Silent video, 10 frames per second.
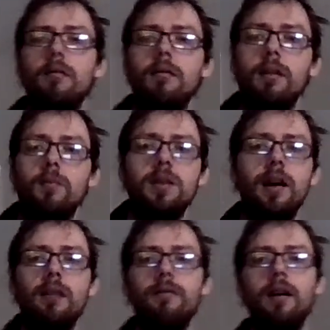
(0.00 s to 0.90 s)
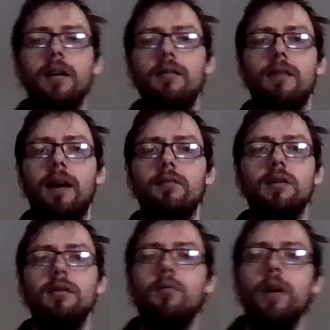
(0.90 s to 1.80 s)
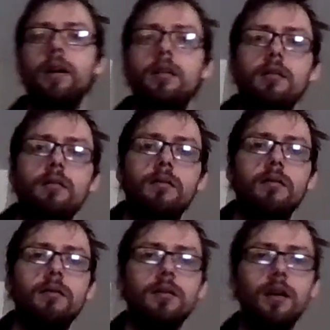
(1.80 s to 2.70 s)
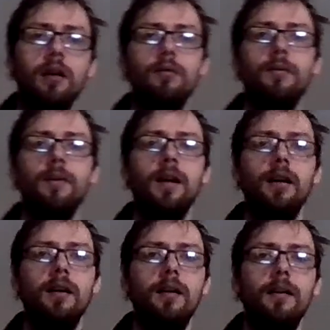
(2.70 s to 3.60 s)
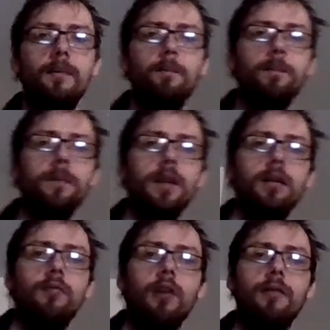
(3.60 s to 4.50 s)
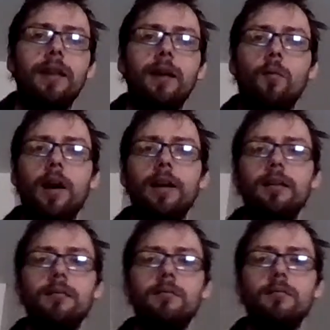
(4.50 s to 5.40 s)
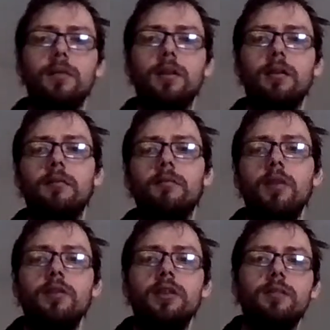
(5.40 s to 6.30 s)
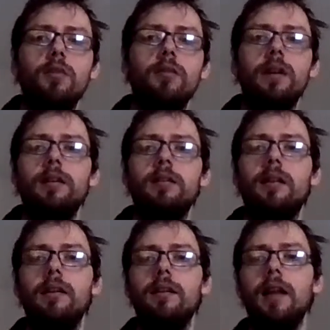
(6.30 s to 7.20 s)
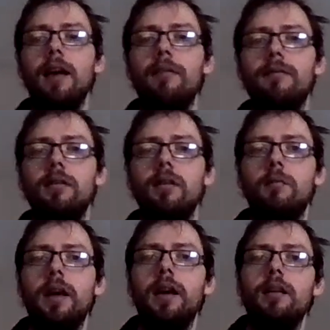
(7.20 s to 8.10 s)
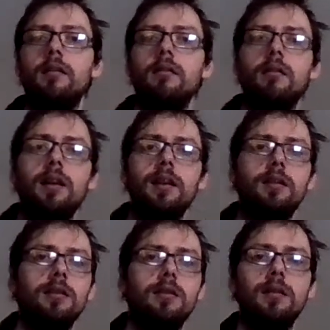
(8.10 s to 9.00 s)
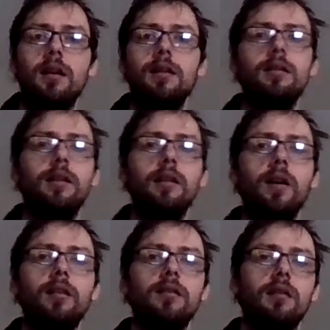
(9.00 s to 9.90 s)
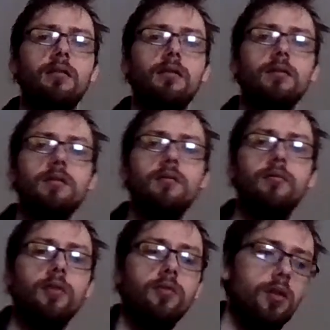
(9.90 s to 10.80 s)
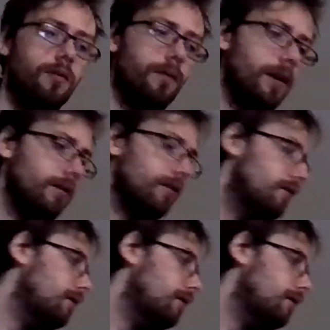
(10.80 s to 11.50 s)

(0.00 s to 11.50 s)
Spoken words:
himself that was a win. So rather than just moving it to the left a bit, he just decided to give it. So that was a real cool thing.